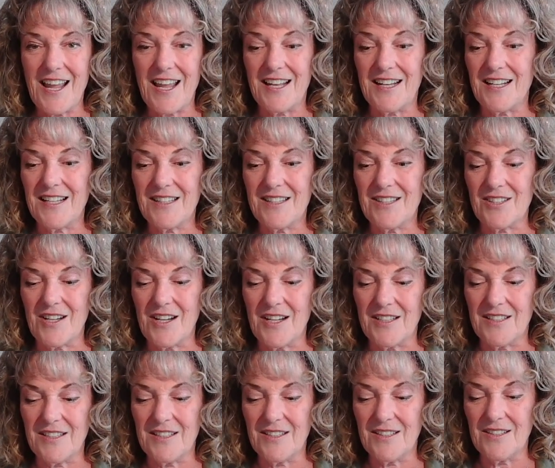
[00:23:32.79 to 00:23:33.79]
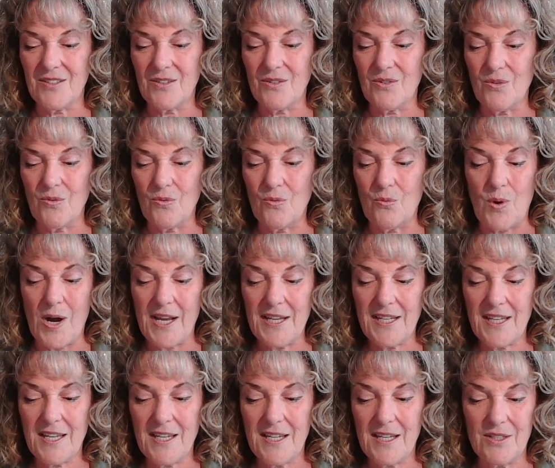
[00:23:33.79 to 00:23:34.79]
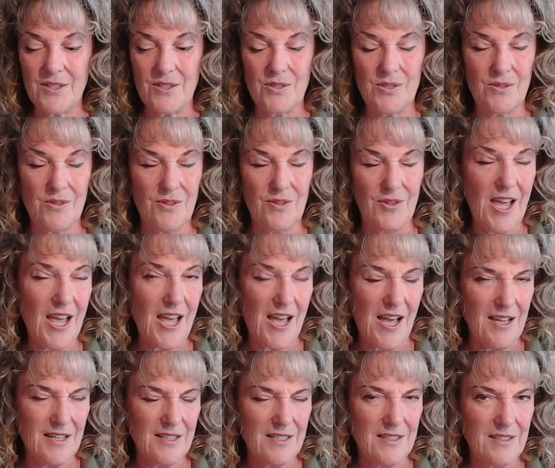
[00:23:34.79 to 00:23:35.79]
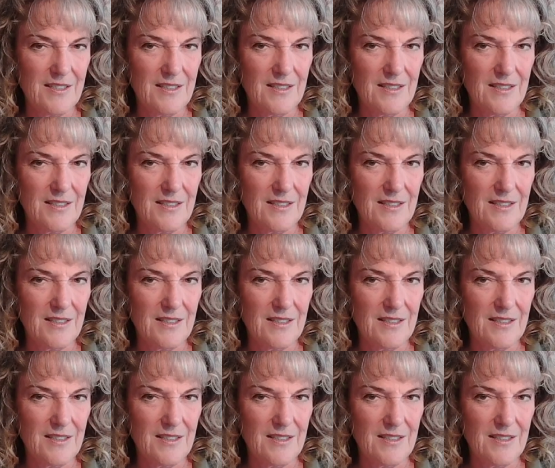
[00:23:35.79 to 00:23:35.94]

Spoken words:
And I thought, why can't you do that